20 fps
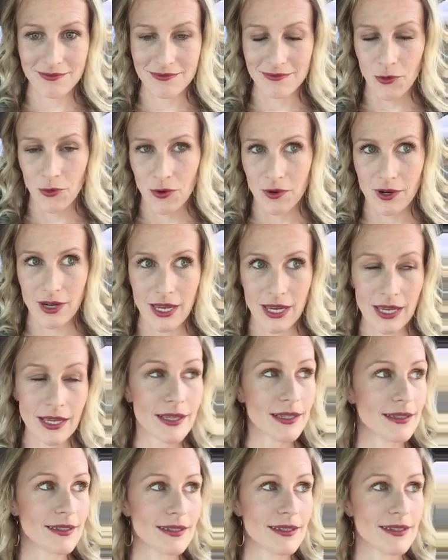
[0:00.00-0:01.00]
4
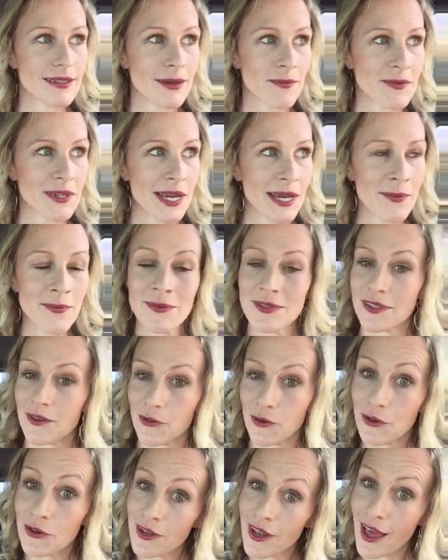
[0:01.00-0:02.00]
kids is sometimes a
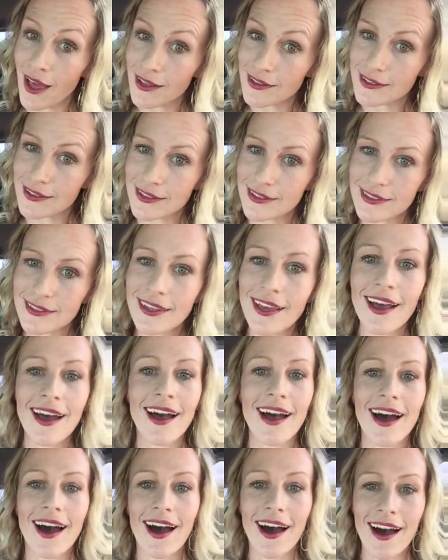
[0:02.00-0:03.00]
little nuts.
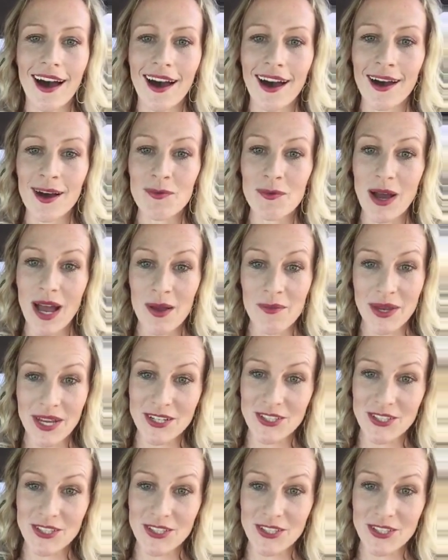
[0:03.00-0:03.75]
I'm